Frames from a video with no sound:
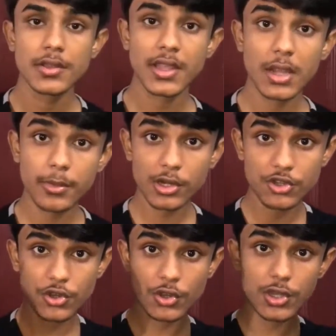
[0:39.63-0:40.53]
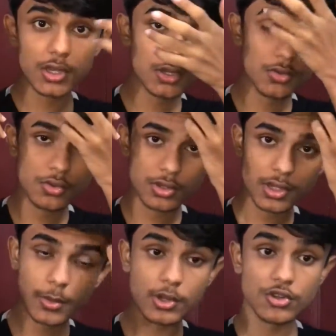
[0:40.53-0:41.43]
Then I'm gonna show you
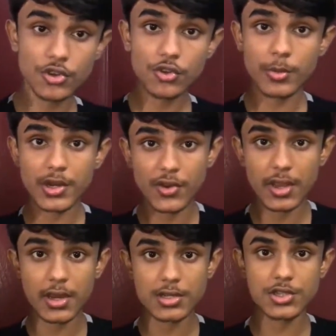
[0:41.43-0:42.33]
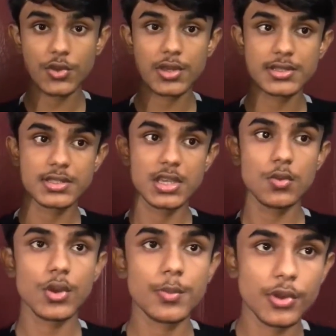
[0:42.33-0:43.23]
on my dry hair, so you can see
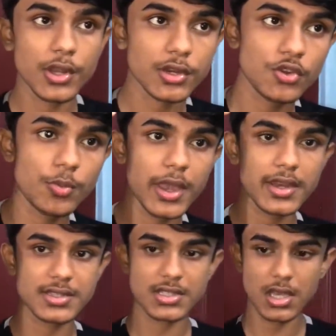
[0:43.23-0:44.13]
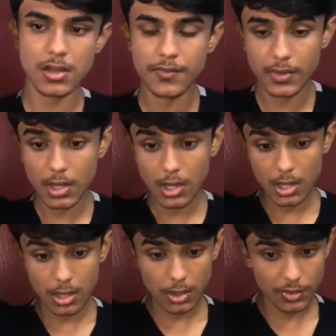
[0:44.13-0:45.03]
what a product do by itself
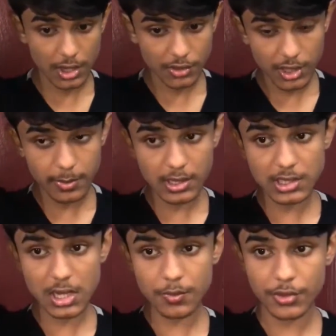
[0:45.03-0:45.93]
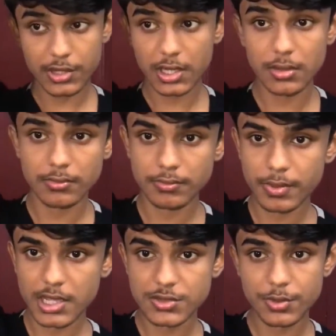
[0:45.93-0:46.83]
without any build up with any
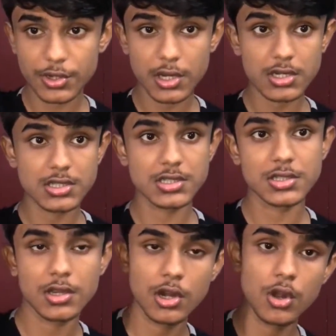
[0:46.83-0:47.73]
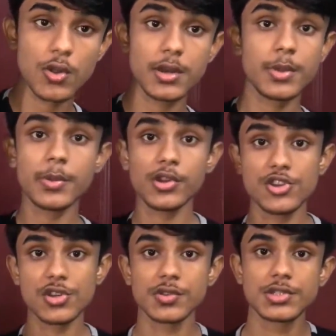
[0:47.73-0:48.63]
past products or any
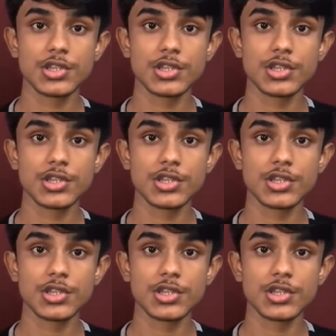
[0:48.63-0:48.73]
preparation.